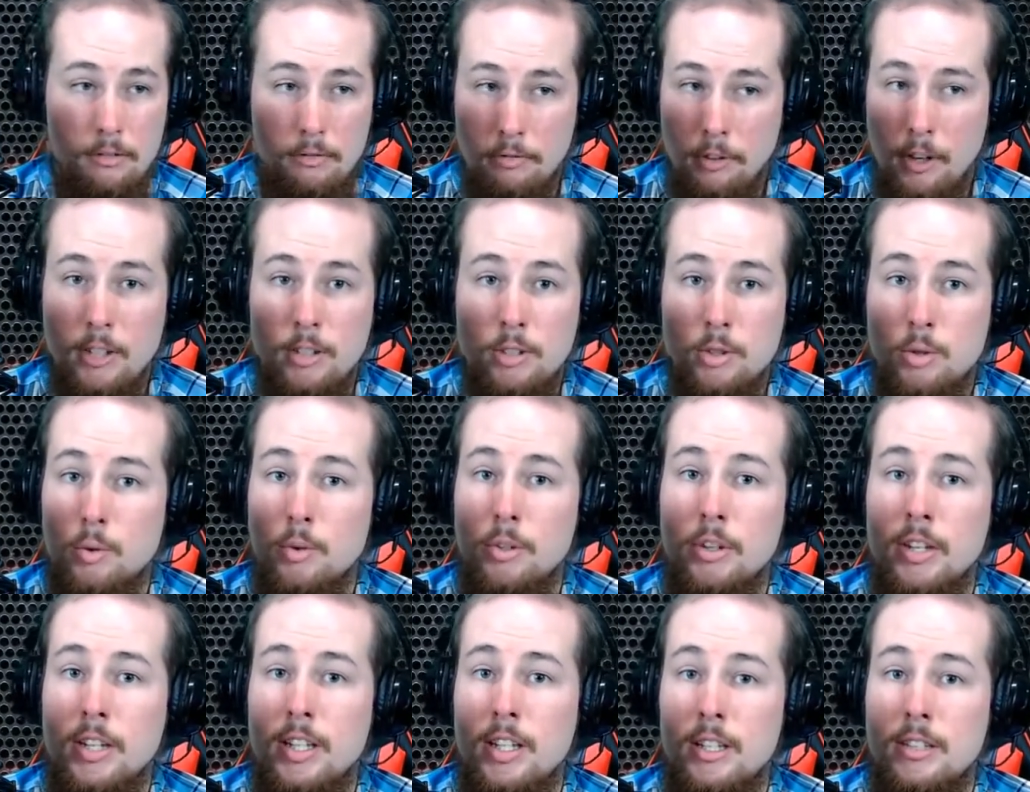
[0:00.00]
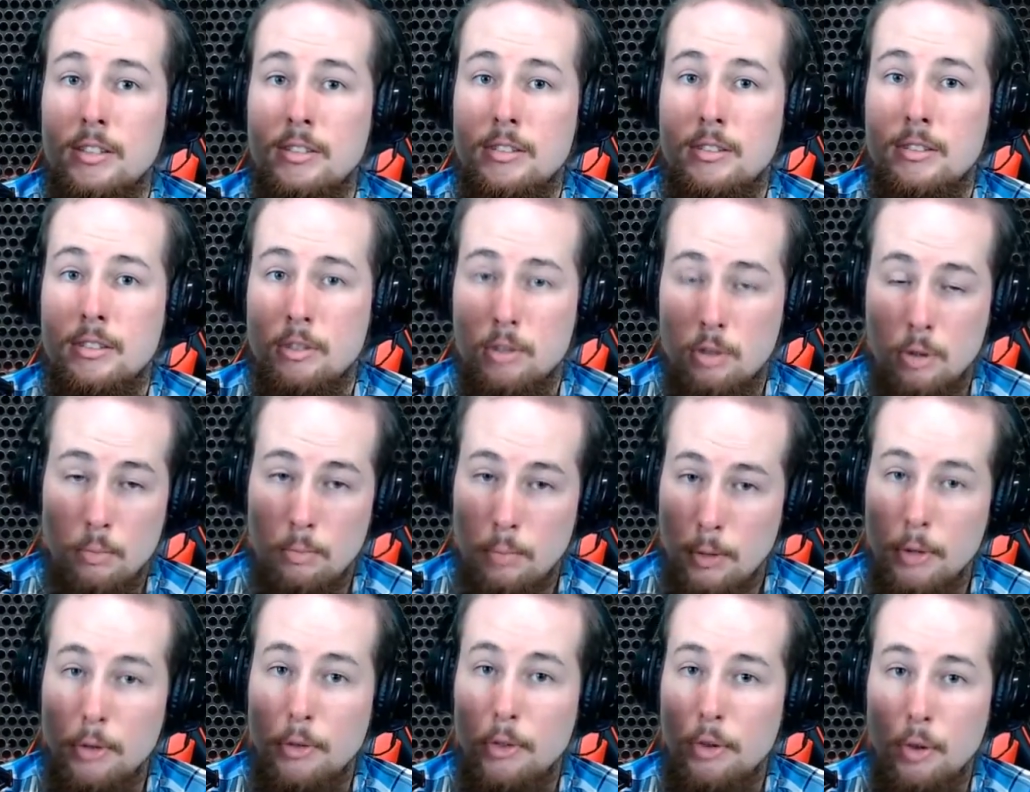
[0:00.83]
funds released to
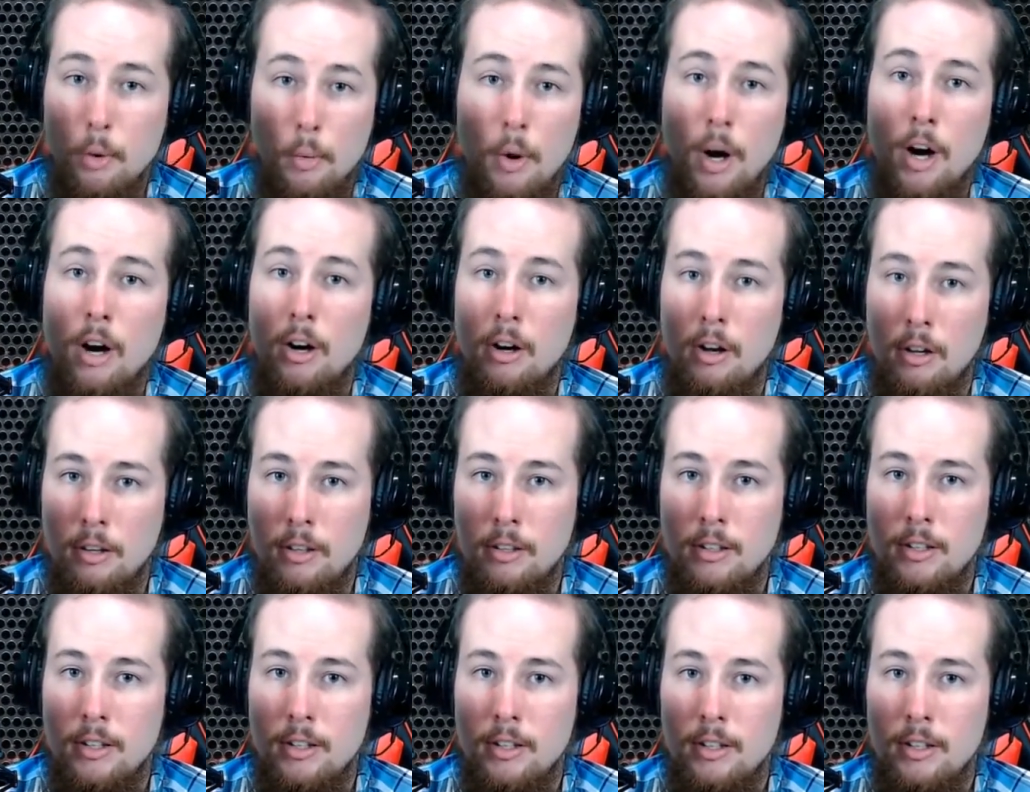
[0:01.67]
build the wall,